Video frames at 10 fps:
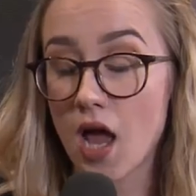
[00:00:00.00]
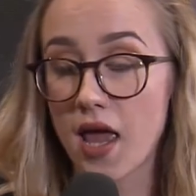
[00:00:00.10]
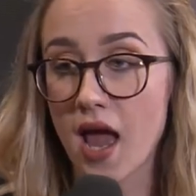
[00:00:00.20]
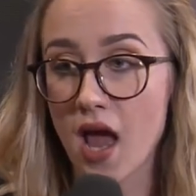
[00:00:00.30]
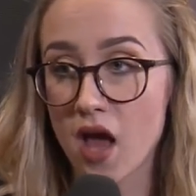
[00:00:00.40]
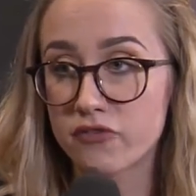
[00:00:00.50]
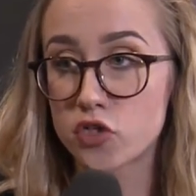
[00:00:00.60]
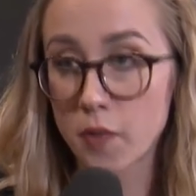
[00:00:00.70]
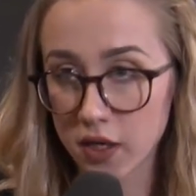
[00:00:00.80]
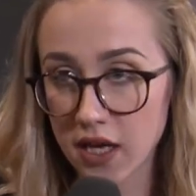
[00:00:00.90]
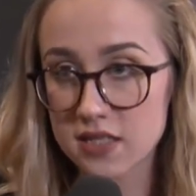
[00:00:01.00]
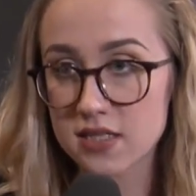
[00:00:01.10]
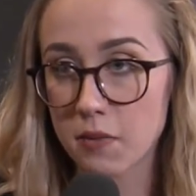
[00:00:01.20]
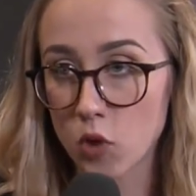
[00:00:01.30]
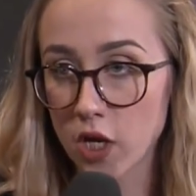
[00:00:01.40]
I have two podcasts
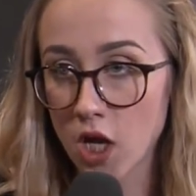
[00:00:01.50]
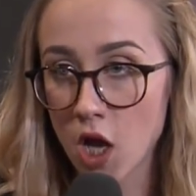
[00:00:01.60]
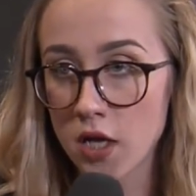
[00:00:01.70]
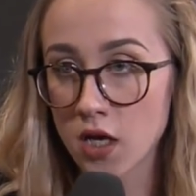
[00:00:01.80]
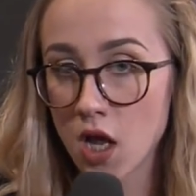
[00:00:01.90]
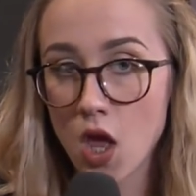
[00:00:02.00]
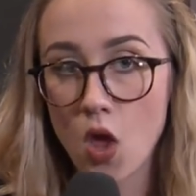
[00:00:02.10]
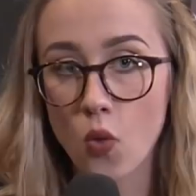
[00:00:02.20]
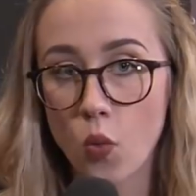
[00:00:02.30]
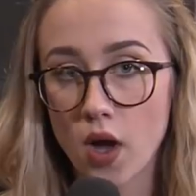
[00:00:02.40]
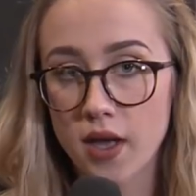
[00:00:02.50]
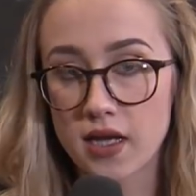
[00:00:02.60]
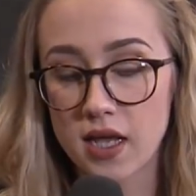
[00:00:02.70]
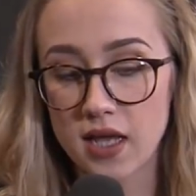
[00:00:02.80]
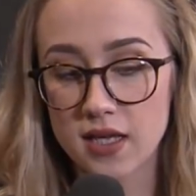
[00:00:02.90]
that I'm working on.
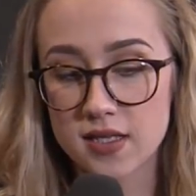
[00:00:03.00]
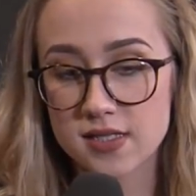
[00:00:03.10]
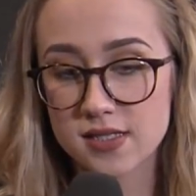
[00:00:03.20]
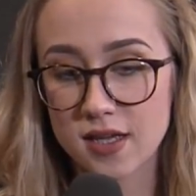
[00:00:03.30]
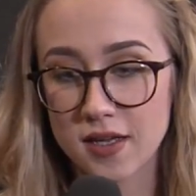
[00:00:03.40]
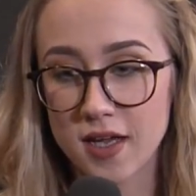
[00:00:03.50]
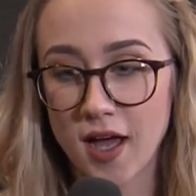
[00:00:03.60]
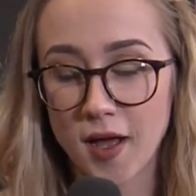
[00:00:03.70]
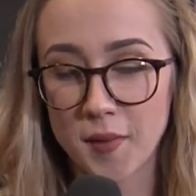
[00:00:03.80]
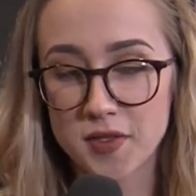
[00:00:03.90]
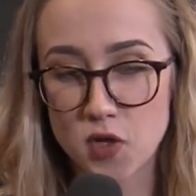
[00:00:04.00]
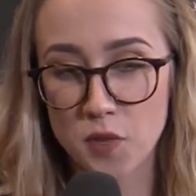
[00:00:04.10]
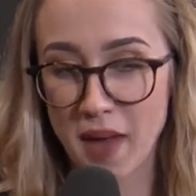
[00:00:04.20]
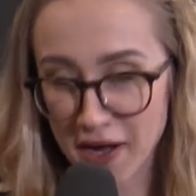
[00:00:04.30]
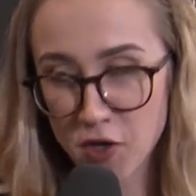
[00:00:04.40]
One is, uh, it's
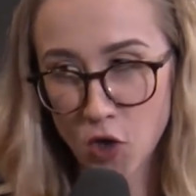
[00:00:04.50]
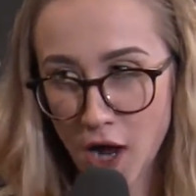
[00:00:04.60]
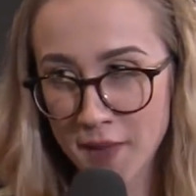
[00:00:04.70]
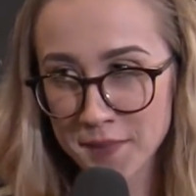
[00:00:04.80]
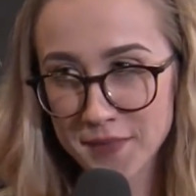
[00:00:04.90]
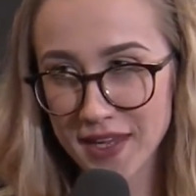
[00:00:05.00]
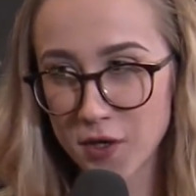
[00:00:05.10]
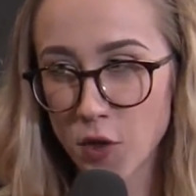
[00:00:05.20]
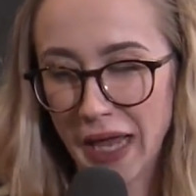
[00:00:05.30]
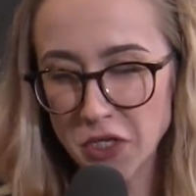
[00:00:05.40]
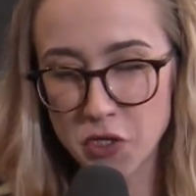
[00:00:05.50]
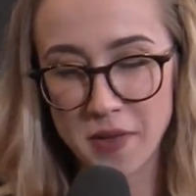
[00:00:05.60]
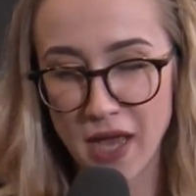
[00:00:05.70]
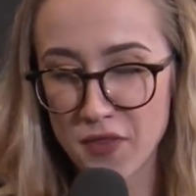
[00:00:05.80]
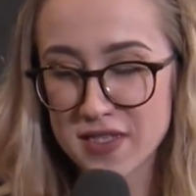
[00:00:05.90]
called Bad at Crime. It'll, it should
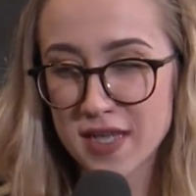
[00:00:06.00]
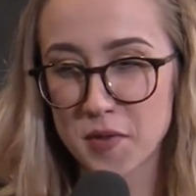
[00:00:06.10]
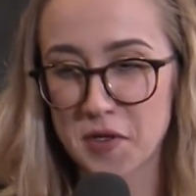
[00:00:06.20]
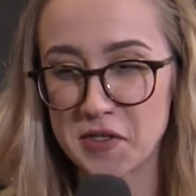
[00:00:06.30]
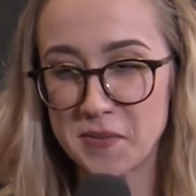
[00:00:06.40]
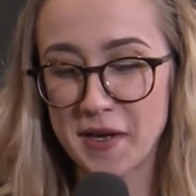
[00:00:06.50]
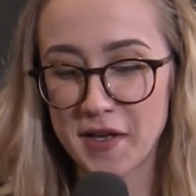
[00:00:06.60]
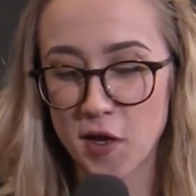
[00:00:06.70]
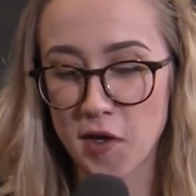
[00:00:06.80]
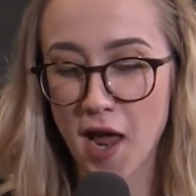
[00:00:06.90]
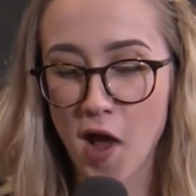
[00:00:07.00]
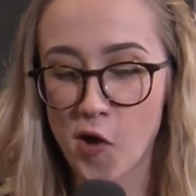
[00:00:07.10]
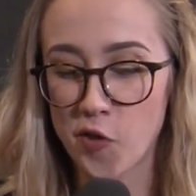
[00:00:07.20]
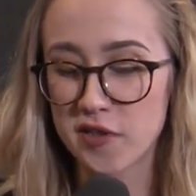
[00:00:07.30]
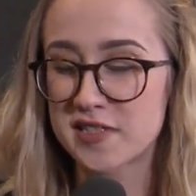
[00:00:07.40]
be out this summer, depending on
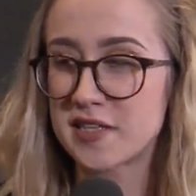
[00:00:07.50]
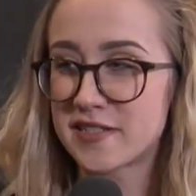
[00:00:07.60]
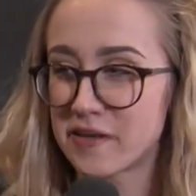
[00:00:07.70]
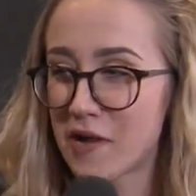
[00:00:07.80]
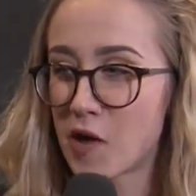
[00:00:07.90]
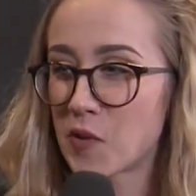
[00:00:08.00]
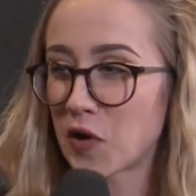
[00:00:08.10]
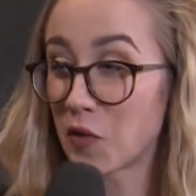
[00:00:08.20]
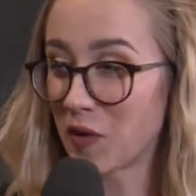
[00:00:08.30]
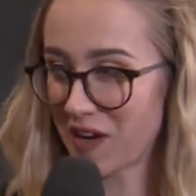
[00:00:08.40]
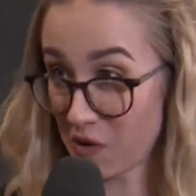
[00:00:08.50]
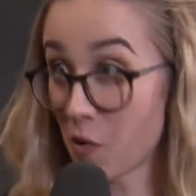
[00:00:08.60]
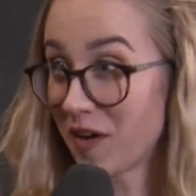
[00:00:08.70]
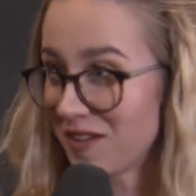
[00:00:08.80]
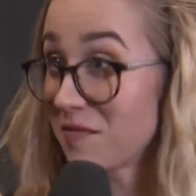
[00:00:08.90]
how this season of Mile Marker one
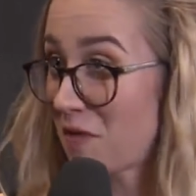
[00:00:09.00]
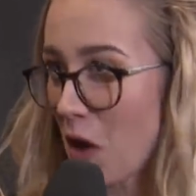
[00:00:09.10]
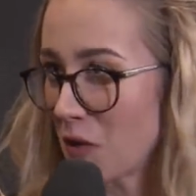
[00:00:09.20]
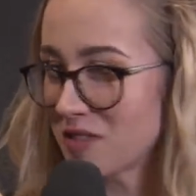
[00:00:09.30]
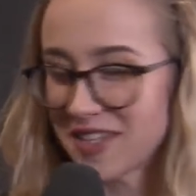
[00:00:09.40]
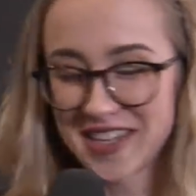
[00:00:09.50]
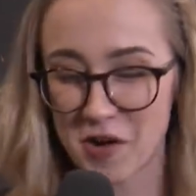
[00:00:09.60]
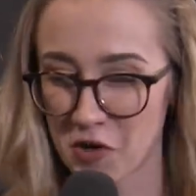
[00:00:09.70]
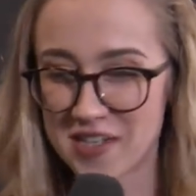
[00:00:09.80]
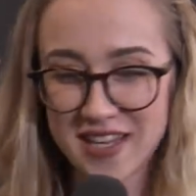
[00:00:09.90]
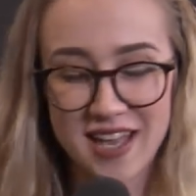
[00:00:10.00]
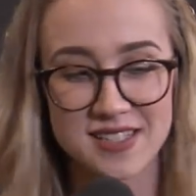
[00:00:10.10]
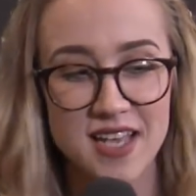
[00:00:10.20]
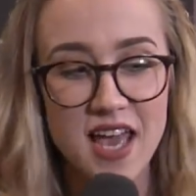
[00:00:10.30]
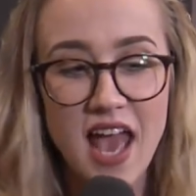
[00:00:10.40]
eighty-one goes and how crazy it
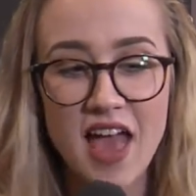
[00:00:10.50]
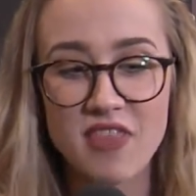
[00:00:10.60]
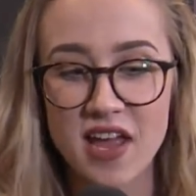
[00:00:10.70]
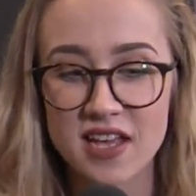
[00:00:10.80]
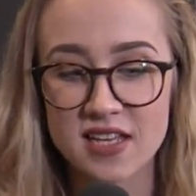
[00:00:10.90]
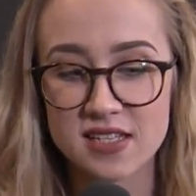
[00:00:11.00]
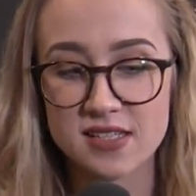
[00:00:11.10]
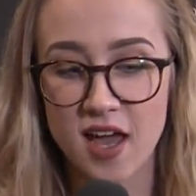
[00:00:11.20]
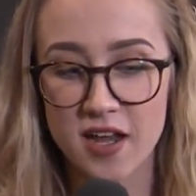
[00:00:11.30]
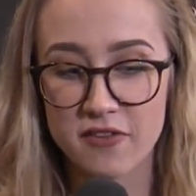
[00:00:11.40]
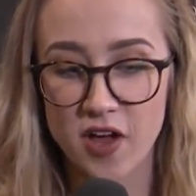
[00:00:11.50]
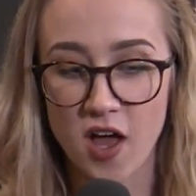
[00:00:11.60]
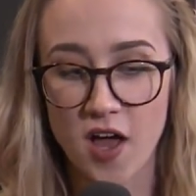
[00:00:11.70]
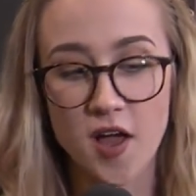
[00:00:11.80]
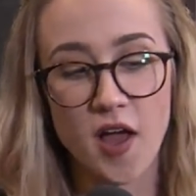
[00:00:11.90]
gets. And that is kind of,
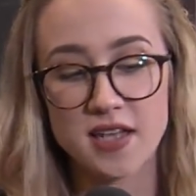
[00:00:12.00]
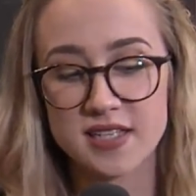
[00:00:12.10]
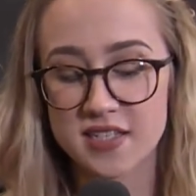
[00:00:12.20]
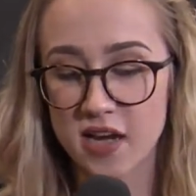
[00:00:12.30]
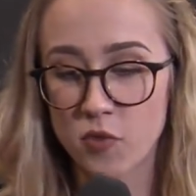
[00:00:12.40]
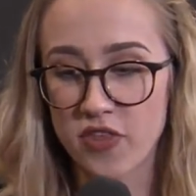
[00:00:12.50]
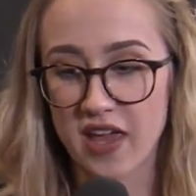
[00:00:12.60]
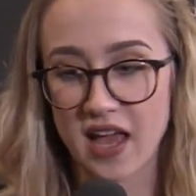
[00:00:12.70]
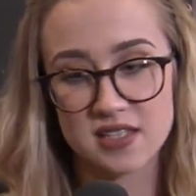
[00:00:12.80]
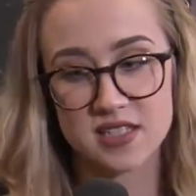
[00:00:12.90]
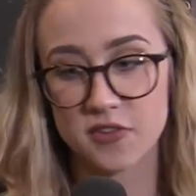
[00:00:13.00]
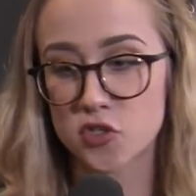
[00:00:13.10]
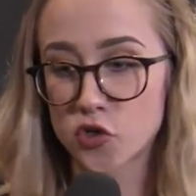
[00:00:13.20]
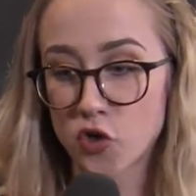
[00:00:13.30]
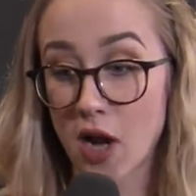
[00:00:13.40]
a, I sit down with a guest in the
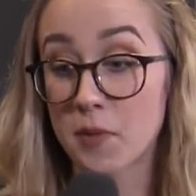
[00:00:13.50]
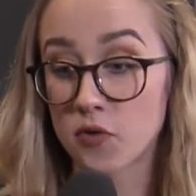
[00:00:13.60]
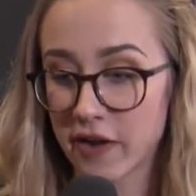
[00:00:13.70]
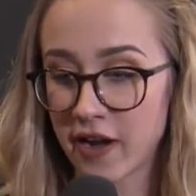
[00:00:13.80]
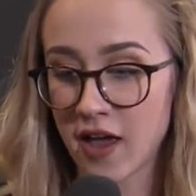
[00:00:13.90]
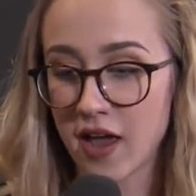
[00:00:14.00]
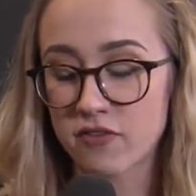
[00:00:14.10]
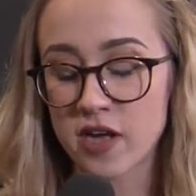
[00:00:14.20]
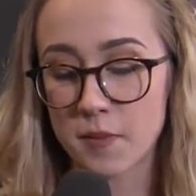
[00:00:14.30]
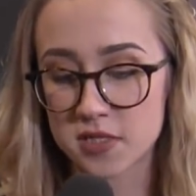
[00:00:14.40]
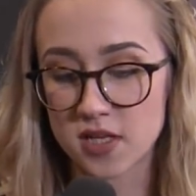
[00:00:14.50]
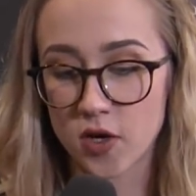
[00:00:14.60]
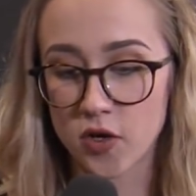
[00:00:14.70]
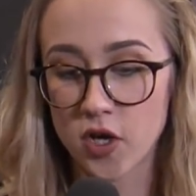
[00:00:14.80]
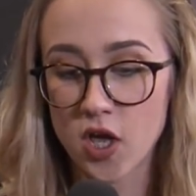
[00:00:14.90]
true crime arena every
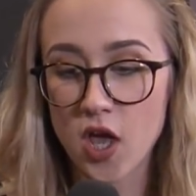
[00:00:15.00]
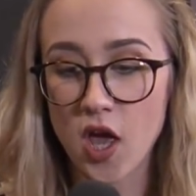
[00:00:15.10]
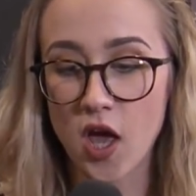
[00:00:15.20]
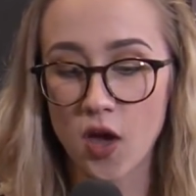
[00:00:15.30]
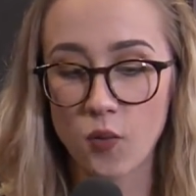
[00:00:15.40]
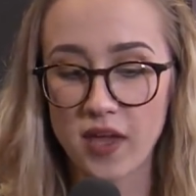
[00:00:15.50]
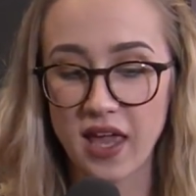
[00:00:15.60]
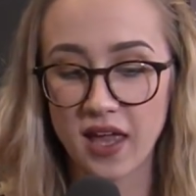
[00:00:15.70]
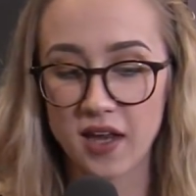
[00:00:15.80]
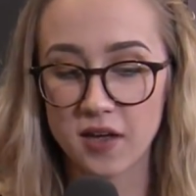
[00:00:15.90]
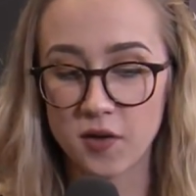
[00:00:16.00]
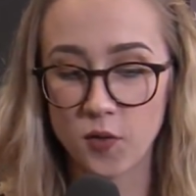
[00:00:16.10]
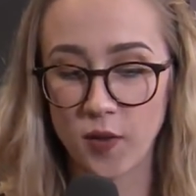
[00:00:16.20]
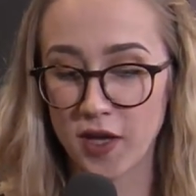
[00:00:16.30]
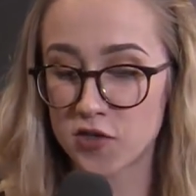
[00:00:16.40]
episode. Uh, we get
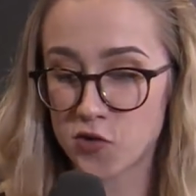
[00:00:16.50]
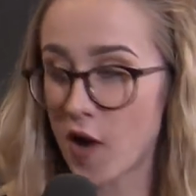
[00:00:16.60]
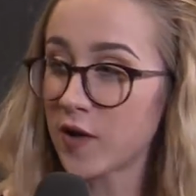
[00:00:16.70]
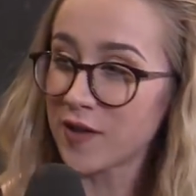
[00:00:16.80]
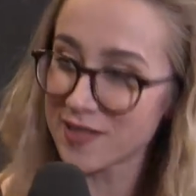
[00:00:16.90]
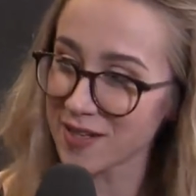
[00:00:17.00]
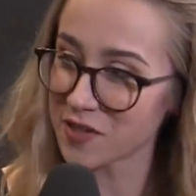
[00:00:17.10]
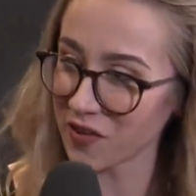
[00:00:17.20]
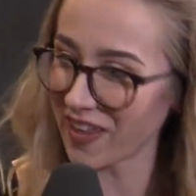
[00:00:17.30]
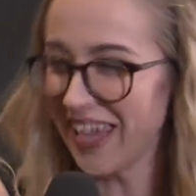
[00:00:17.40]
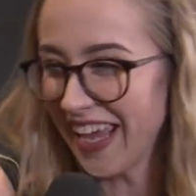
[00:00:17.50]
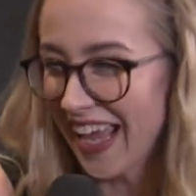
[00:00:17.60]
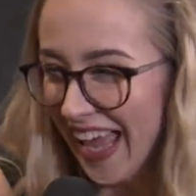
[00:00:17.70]
we get drunk, essentially.